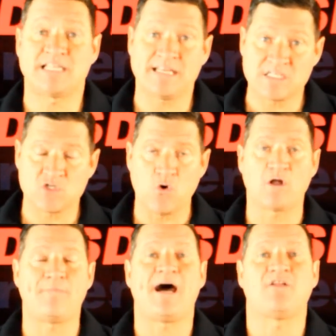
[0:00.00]
let's
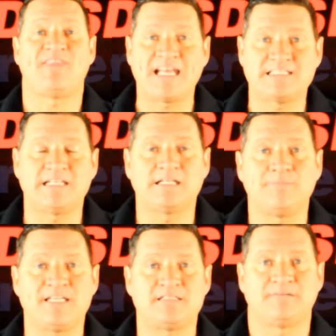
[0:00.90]
talk about that a little
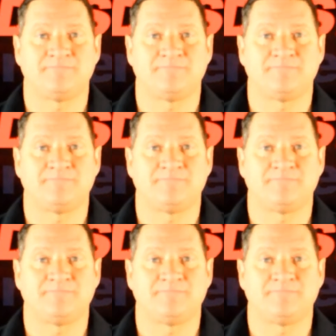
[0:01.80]
bit.